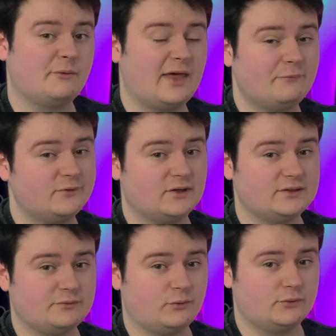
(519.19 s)
with
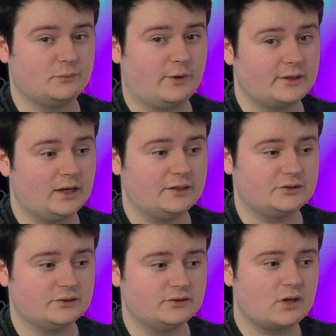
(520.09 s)
advertising rules and
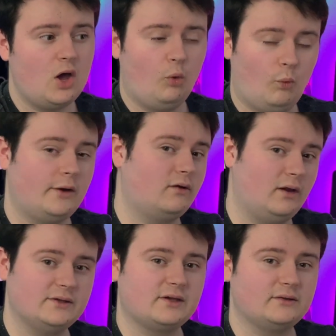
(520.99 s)
regulations, why not
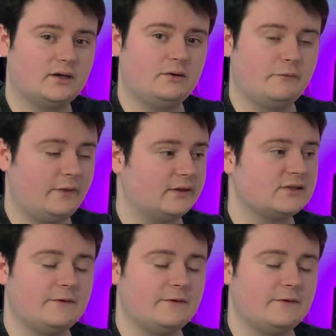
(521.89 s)
let's get tight with this?